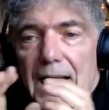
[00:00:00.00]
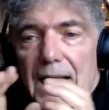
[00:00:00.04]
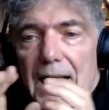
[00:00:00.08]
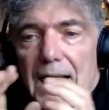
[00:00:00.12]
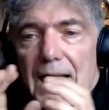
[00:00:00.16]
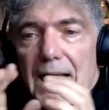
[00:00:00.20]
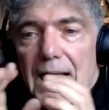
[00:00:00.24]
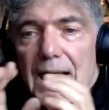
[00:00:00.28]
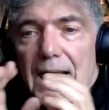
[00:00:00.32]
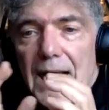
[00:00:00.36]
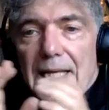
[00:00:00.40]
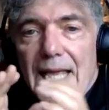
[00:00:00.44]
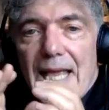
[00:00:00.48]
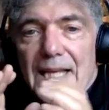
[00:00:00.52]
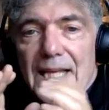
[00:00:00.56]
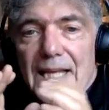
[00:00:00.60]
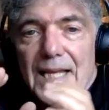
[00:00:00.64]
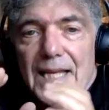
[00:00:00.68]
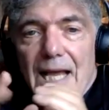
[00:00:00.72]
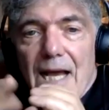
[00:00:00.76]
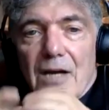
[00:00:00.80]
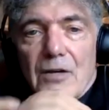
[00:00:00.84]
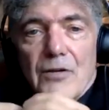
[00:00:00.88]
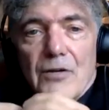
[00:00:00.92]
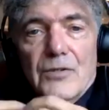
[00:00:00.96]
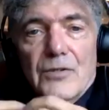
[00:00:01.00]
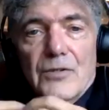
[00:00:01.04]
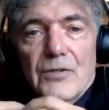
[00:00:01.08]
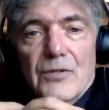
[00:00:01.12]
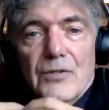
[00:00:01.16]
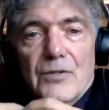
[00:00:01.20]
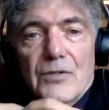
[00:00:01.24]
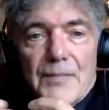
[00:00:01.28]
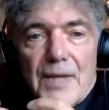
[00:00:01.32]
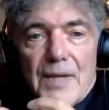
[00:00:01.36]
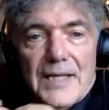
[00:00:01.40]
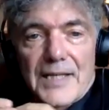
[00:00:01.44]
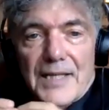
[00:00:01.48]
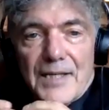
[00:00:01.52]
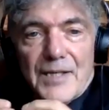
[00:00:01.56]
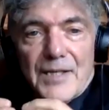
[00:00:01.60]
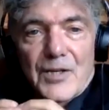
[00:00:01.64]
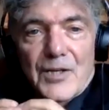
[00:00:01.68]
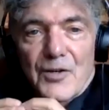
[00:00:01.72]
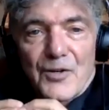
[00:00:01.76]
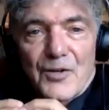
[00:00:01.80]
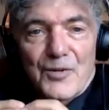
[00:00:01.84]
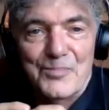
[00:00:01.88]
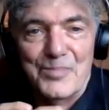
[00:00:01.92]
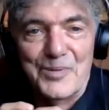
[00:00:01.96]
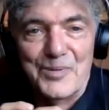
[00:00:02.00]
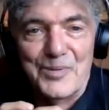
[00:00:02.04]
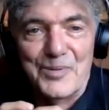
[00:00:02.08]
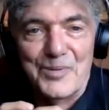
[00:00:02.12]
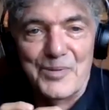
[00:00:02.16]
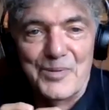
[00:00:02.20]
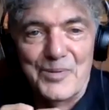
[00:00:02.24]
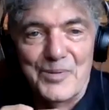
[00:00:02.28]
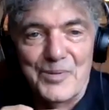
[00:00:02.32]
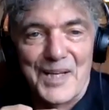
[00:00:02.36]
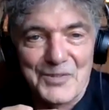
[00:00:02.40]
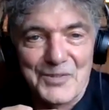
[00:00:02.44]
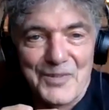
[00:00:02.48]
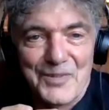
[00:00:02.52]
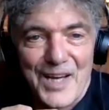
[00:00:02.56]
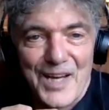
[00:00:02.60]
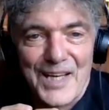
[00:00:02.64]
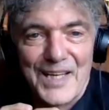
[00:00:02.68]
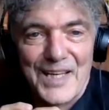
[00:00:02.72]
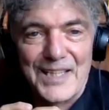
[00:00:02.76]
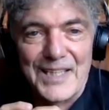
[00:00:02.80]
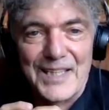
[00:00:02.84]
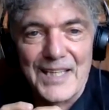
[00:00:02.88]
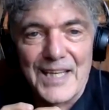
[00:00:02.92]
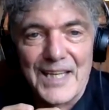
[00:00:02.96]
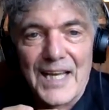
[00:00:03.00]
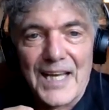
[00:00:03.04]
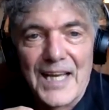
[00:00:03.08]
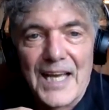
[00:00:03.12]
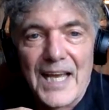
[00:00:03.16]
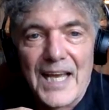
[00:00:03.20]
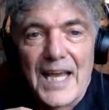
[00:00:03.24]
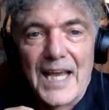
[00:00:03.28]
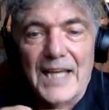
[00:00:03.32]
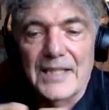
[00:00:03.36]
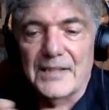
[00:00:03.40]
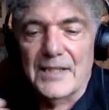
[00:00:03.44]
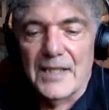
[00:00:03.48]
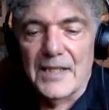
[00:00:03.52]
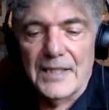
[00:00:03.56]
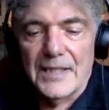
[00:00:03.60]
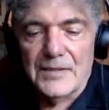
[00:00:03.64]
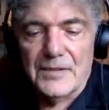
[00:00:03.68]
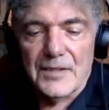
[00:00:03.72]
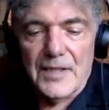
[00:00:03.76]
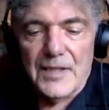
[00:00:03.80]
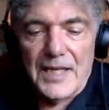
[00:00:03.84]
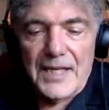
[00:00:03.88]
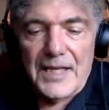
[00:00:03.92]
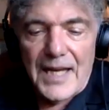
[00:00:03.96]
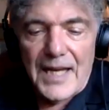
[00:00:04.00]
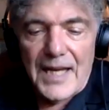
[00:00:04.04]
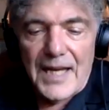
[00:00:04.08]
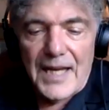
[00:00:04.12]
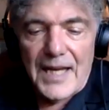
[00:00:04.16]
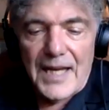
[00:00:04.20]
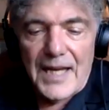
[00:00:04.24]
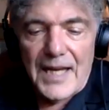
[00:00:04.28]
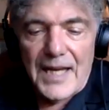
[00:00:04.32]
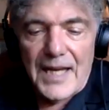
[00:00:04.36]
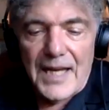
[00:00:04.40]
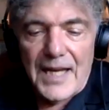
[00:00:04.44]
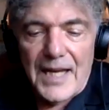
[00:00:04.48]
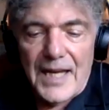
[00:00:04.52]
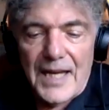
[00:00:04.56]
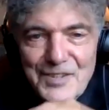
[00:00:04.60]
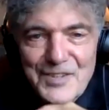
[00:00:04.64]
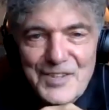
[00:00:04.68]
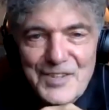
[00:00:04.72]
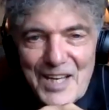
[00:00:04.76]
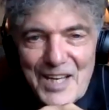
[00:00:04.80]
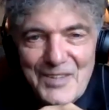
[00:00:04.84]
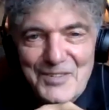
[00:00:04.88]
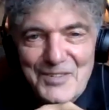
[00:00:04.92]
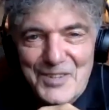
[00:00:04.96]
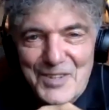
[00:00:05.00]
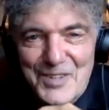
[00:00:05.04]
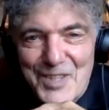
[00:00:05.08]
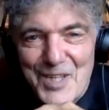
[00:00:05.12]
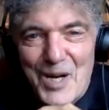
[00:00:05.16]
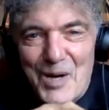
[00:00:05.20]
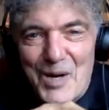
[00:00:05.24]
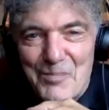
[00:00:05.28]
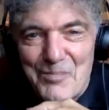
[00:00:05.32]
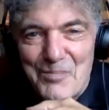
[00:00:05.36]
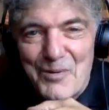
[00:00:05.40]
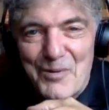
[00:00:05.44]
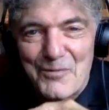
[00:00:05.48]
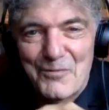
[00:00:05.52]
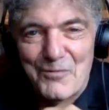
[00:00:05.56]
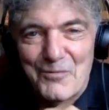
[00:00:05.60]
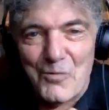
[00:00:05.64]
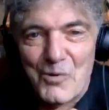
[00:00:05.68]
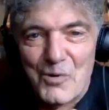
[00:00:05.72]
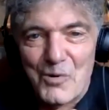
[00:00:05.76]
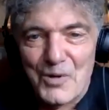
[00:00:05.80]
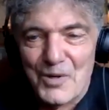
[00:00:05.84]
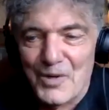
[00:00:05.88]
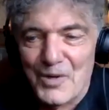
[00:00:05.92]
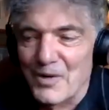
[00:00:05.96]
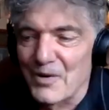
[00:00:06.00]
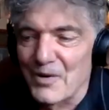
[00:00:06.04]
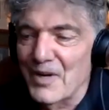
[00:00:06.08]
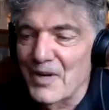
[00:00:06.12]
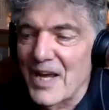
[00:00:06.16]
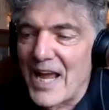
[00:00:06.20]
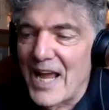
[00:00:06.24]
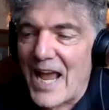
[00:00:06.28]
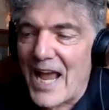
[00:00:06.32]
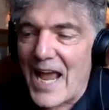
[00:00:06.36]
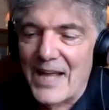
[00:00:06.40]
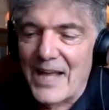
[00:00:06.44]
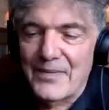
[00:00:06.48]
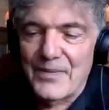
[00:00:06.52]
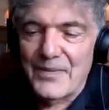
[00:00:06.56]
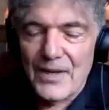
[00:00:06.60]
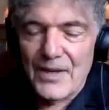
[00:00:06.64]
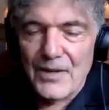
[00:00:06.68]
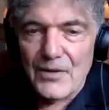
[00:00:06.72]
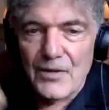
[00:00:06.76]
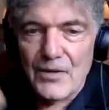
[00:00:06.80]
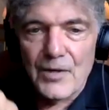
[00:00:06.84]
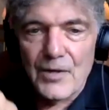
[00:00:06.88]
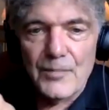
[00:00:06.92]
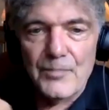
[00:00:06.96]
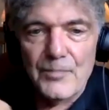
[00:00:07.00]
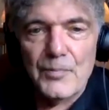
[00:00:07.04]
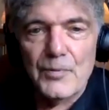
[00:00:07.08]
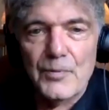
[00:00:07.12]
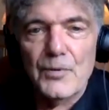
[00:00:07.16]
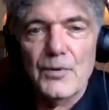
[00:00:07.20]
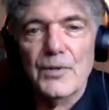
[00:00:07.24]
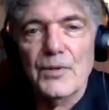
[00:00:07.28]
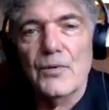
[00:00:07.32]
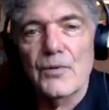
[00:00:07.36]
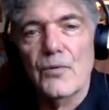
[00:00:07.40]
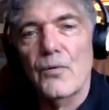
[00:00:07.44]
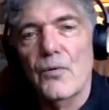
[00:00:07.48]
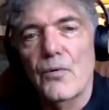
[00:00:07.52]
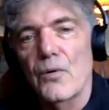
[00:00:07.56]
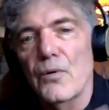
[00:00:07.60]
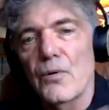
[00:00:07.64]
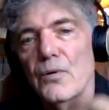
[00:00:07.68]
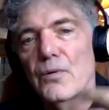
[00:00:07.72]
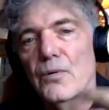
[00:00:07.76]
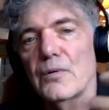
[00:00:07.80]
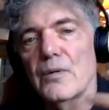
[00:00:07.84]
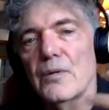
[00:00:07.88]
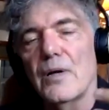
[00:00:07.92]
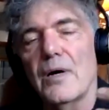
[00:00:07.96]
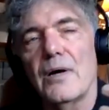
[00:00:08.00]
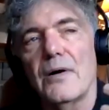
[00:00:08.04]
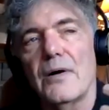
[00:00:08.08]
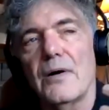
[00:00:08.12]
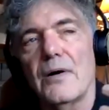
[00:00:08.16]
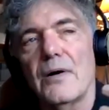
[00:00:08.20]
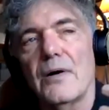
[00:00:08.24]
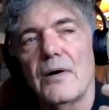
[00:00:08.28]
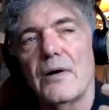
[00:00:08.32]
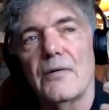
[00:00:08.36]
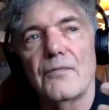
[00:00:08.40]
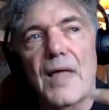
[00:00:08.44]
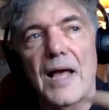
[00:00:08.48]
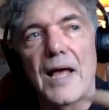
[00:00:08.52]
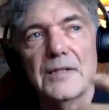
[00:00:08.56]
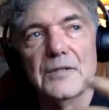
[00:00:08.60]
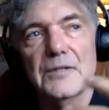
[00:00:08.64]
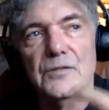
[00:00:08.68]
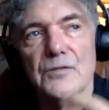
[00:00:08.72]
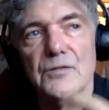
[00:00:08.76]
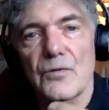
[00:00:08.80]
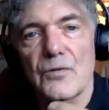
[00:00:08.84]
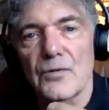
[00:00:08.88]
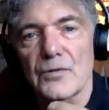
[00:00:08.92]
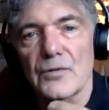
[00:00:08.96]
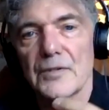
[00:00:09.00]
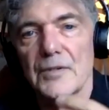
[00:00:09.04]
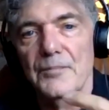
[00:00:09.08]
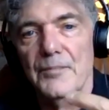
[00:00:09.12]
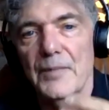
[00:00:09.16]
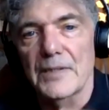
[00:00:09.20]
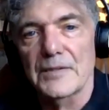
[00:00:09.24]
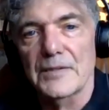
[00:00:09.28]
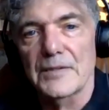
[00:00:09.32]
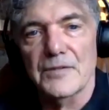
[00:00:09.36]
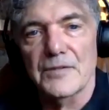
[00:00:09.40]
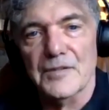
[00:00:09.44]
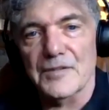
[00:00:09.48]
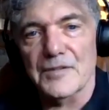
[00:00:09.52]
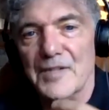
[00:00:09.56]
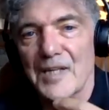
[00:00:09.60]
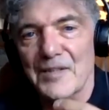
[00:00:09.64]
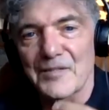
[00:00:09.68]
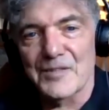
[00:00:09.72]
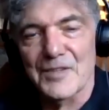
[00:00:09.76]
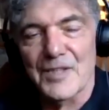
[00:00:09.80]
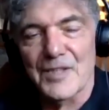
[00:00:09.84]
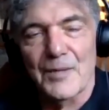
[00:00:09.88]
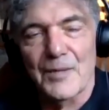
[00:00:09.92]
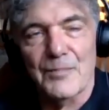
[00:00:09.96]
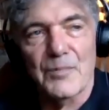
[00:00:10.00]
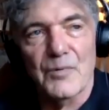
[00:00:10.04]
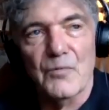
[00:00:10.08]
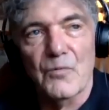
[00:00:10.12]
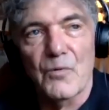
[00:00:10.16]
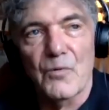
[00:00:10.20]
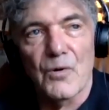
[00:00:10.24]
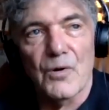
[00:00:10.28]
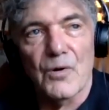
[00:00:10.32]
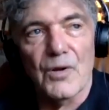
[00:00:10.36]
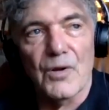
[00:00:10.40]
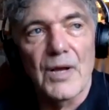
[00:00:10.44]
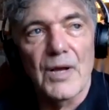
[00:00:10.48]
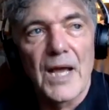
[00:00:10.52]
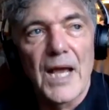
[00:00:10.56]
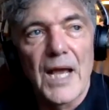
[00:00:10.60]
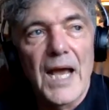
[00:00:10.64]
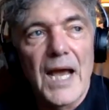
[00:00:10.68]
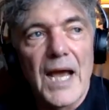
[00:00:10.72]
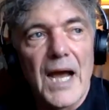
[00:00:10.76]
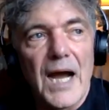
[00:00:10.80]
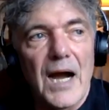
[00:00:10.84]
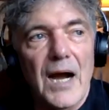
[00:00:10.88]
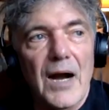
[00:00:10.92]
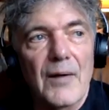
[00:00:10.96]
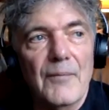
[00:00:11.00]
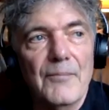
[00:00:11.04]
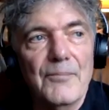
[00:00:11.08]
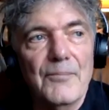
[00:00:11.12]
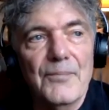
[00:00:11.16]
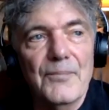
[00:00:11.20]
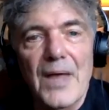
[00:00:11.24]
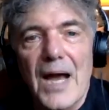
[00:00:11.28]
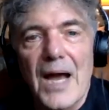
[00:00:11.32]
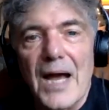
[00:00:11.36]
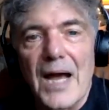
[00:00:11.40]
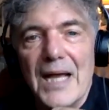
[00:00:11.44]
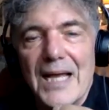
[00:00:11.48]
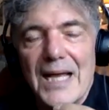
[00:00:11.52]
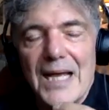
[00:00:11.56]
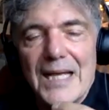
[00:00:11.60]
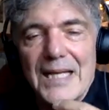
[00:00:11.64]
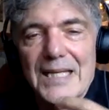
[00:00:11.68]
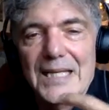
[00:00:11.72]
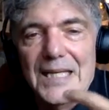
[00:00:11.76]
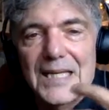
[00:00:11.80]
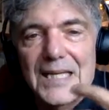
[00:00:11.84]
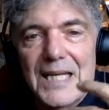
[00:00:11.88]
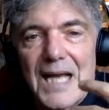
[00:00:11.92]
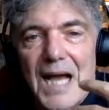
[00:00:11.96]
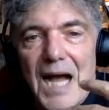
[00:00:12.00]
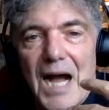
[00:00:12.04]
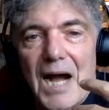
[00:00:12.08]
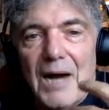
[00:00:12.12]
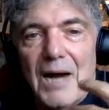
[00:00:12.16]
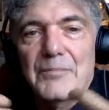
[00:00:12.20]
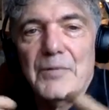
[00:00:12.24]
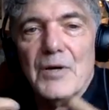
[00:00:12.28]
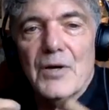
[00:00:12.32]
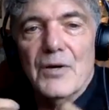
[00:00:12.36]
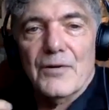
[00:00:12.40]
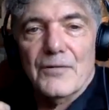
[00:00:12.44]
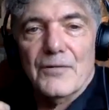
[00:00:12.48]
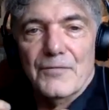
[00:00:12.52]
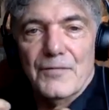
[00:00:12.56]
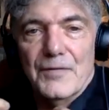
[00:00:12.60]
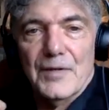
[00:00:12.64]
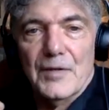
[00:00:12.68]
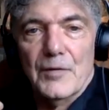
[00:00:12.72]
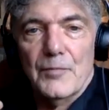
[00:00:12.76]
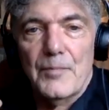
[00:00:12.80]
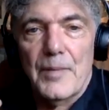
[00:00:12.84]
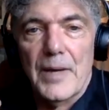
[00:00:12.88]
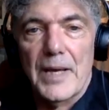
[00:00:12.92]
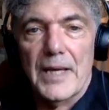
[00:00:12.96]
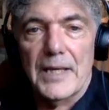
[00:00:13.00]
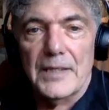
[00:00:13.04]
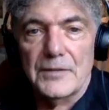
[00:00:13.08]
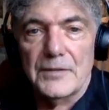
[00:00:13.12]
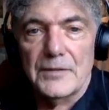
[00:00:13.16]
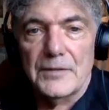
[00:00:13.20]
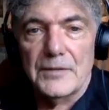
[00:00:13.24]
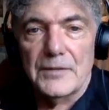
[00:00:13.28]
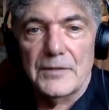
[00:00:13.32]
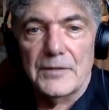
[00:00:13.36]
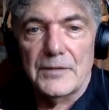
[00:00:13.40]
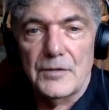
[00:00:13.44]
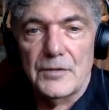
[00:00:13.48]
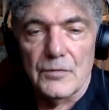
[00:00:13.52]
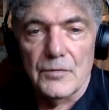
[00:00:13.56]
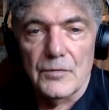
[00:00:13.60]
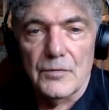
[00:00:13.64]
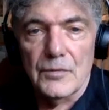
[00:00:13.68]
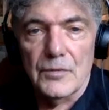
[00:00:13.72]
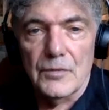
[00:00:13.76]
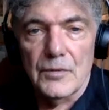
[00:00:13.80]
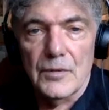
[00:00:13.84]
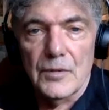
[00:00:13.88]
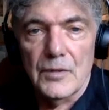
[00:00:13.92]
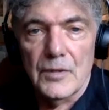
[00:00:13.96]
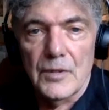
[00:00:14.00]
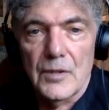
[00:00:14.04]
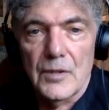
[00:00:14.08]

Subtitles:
I can't, because I'm not in a good place, right? It's like I have a 6 ounce cup of water, and they're going to put all of that salt in my 6 ounce cup of water. I'm going to feel bad too.